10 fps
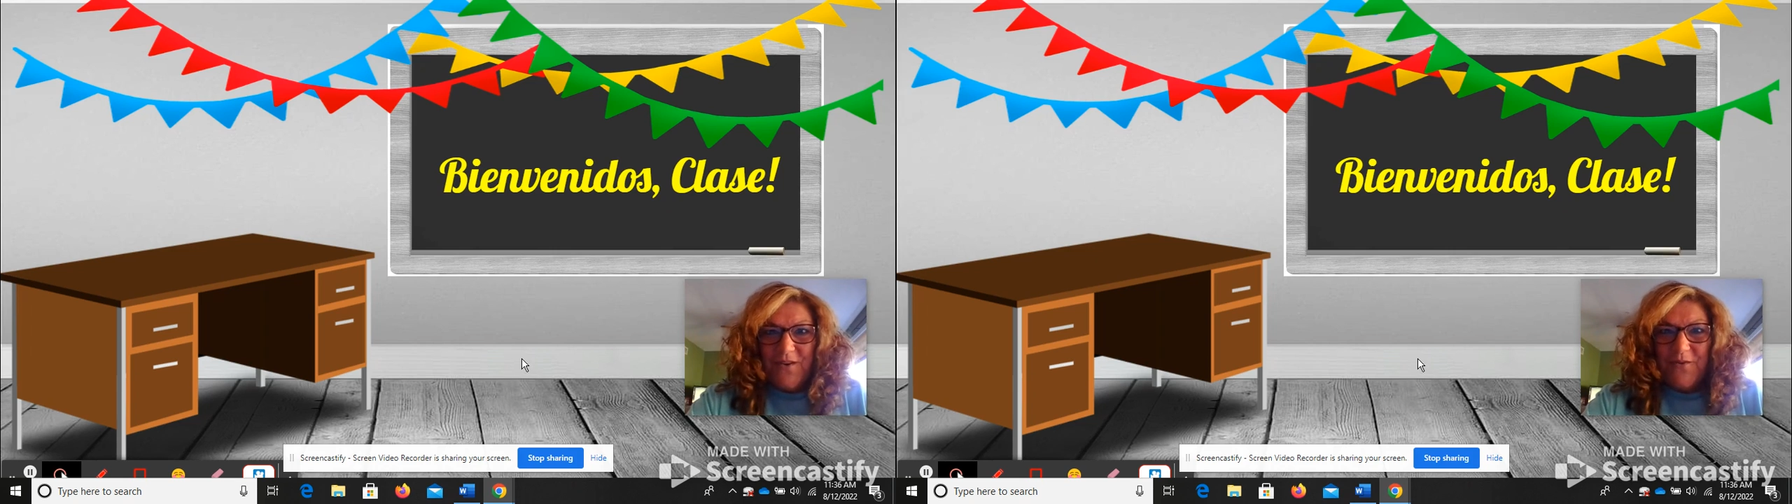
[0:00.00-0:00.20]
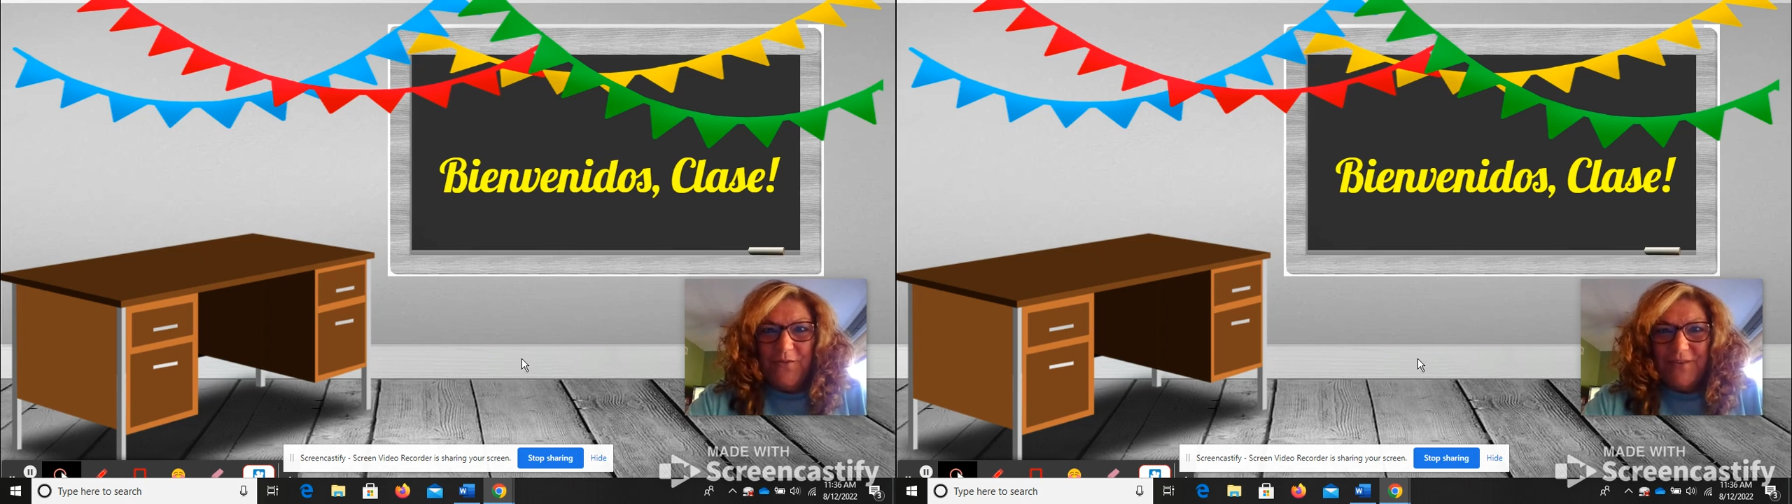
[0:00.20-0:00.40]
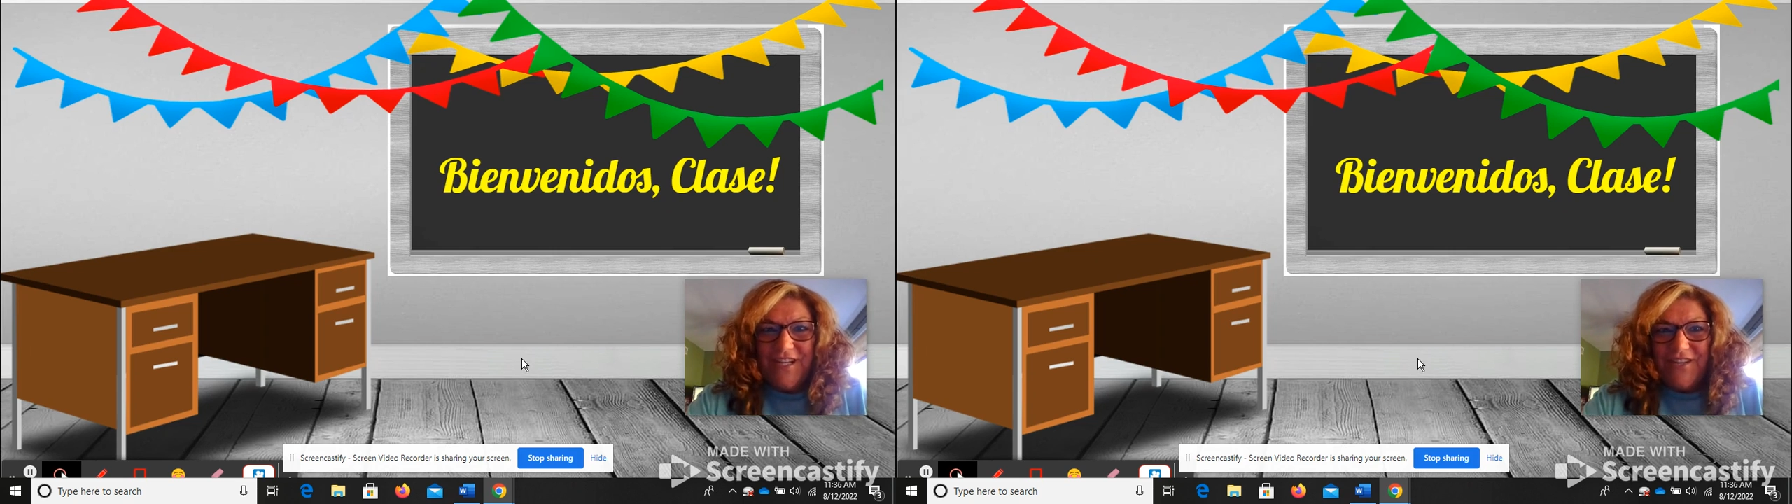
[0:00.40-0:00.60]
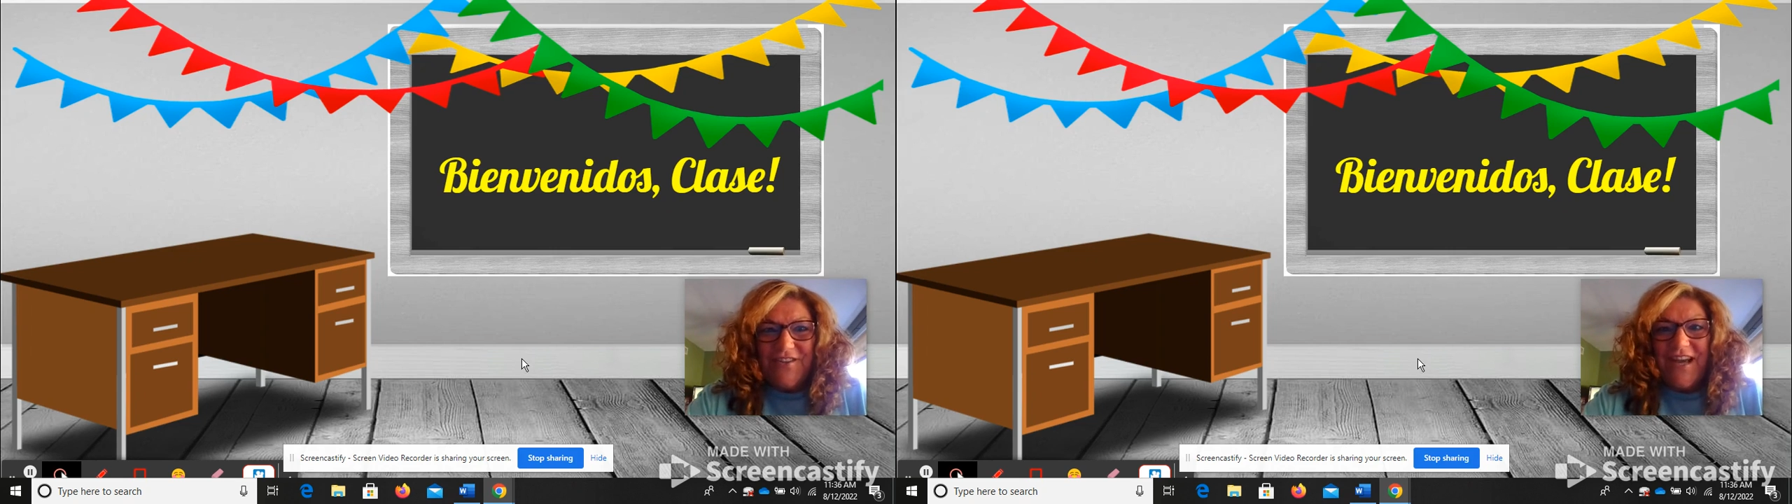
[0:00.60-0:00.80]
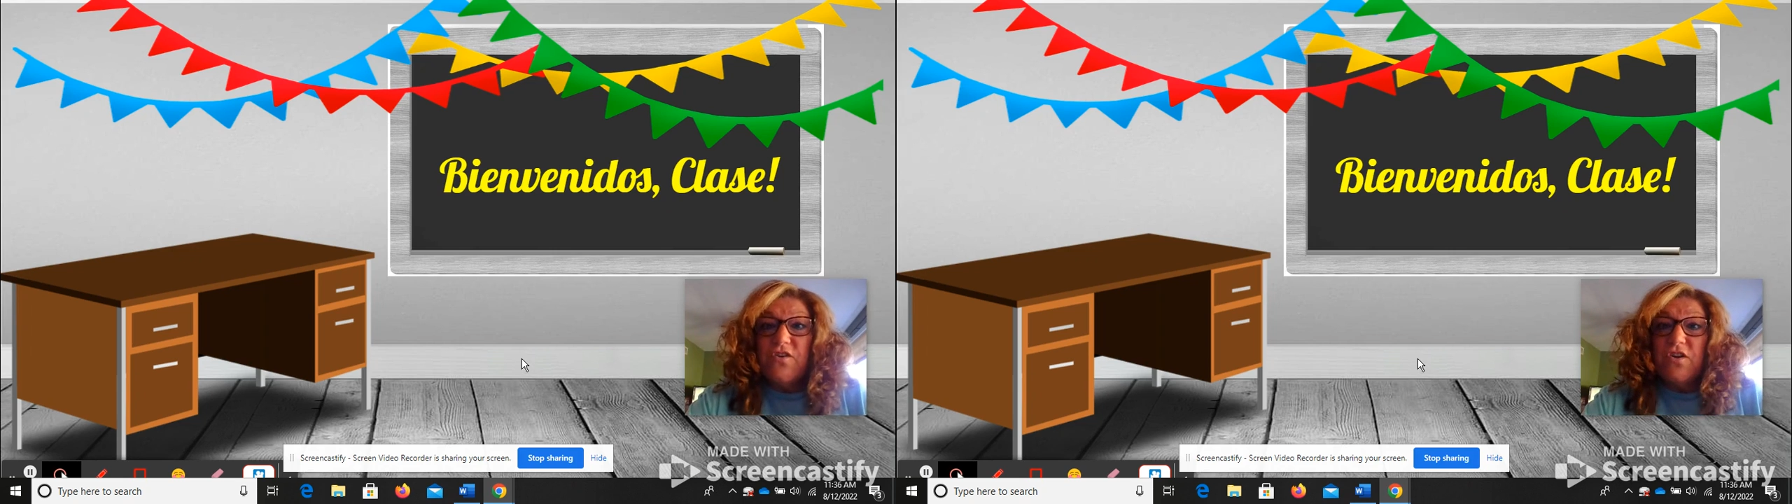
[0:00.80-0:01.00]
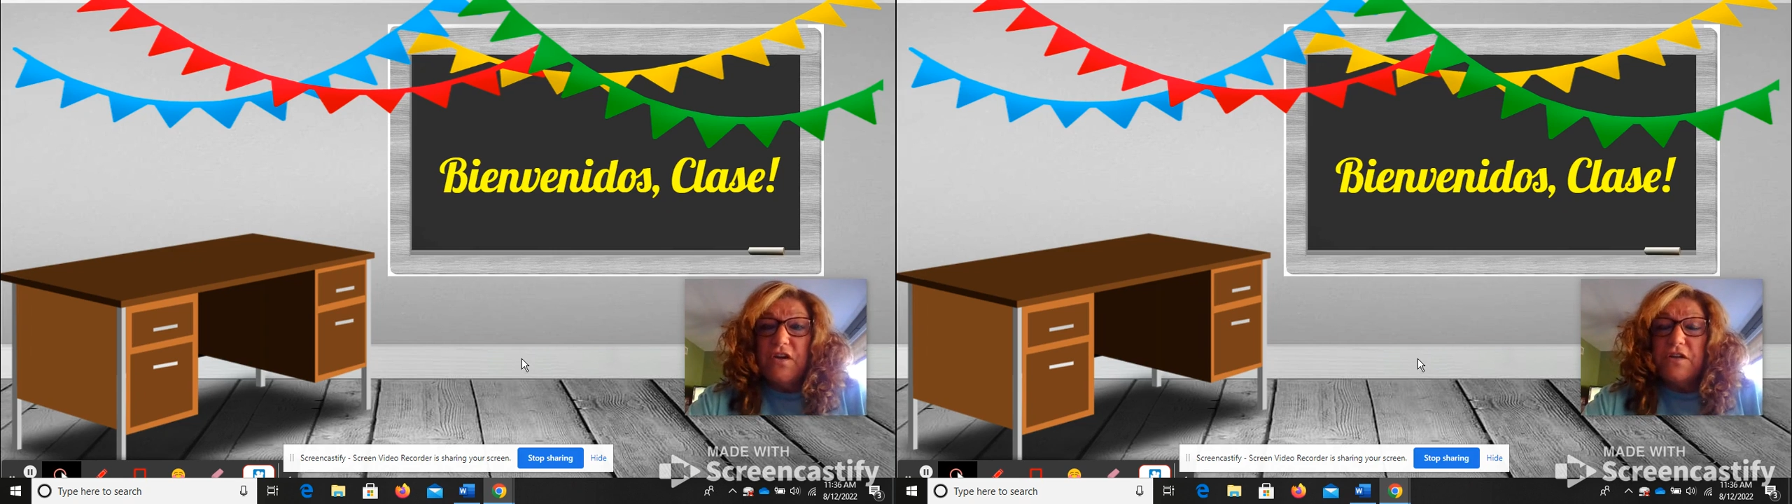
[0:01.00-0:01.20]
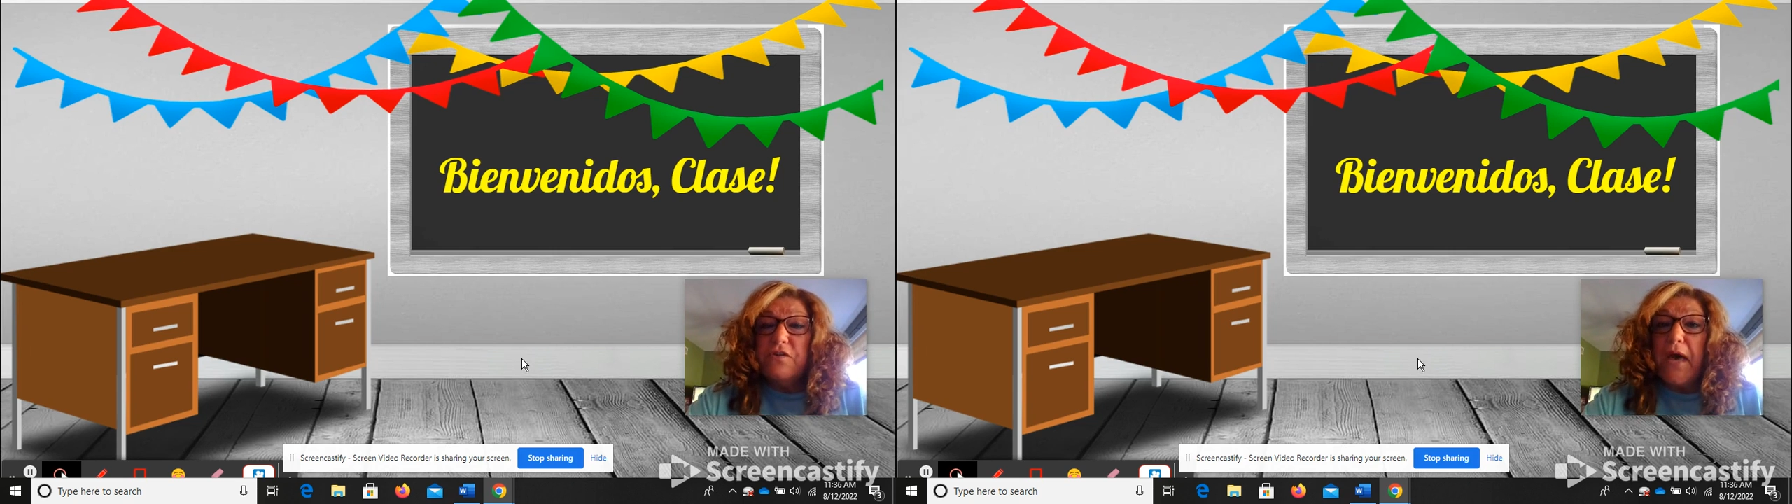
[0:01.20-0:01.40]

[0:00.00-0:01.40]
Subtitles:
cool teacher. Now you can also